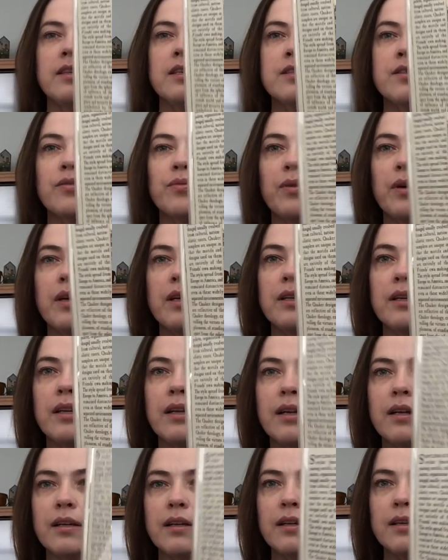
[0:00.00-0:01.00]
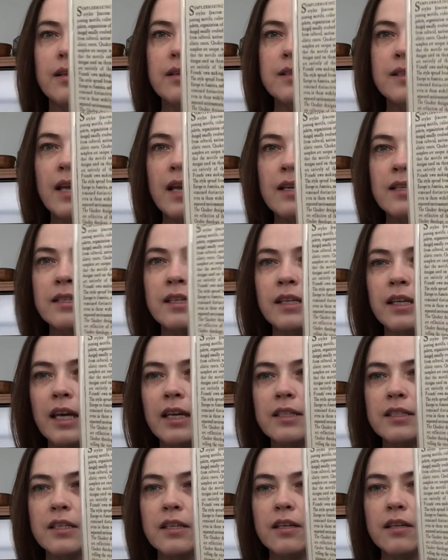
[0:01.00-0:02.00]
this one is
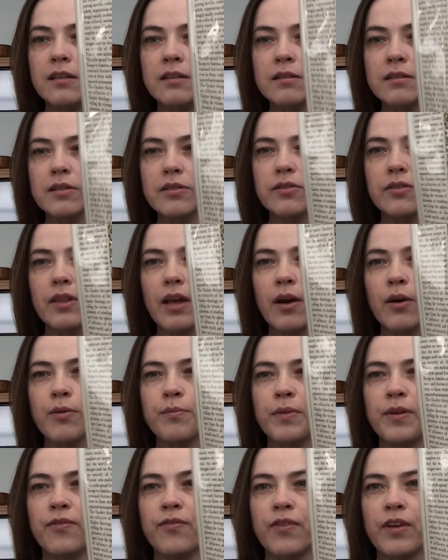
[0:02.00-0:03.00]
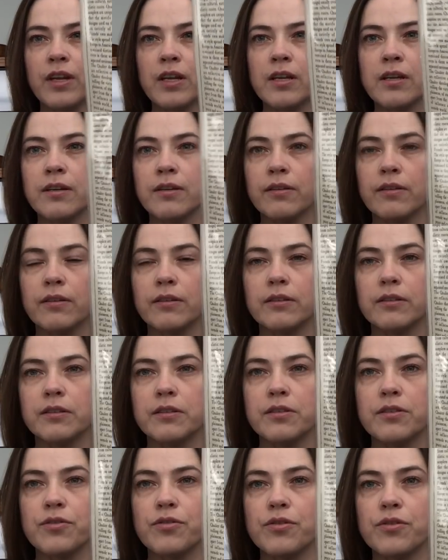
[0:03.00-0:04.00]
1818, so that would be fitting
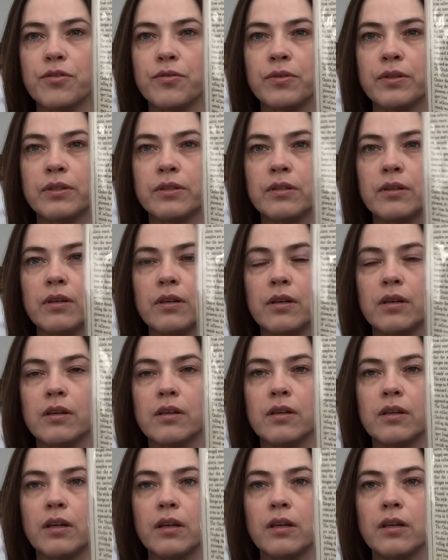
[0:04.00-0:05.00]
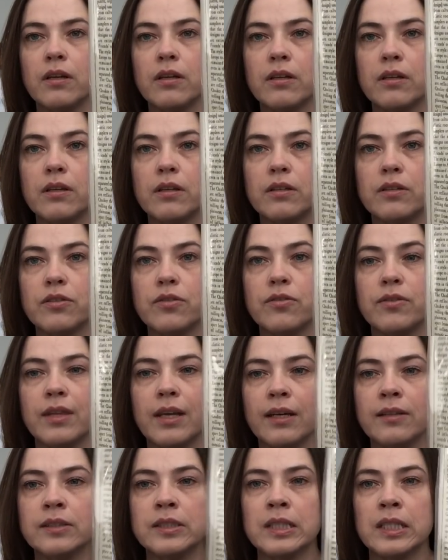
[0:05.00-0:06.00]
to do in
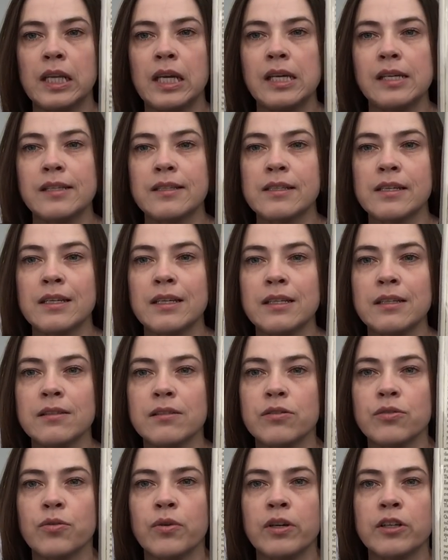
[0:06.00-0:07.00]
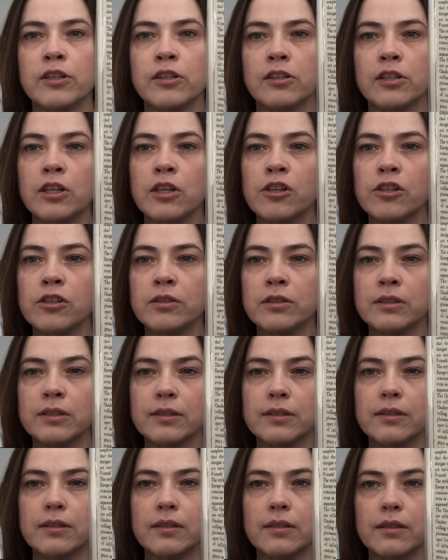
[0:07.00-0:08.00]
2018, 200 years.